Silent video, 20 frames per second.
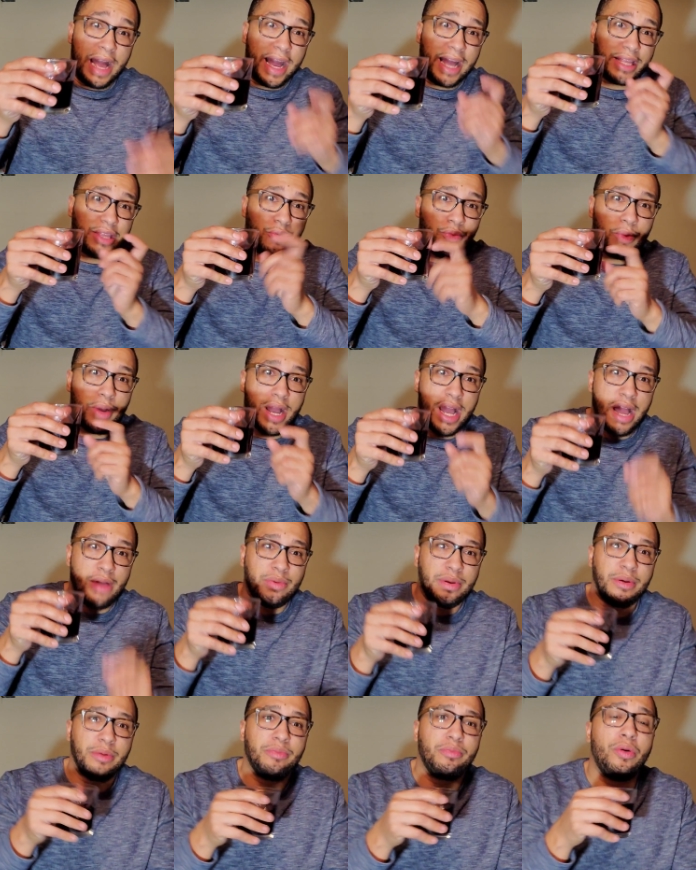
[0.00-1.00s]
I got the wine,
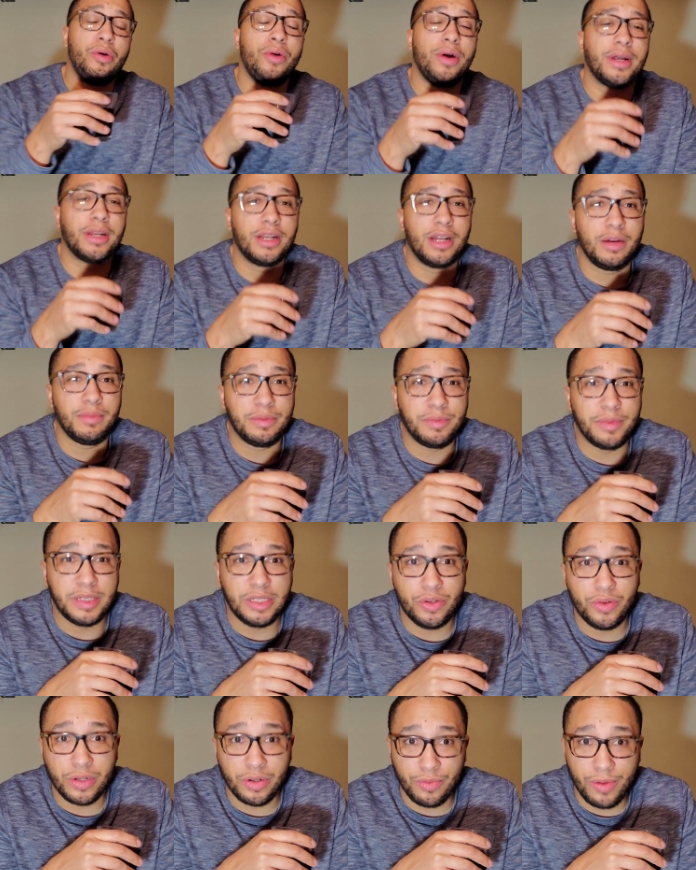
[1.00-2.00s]
we pulling it up and we
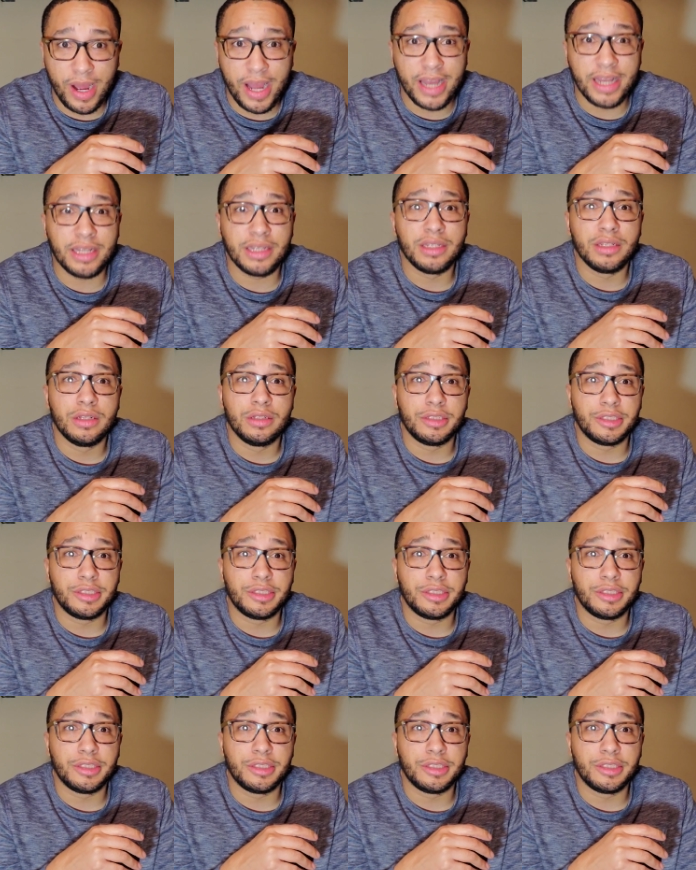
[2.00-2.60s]
doing it right.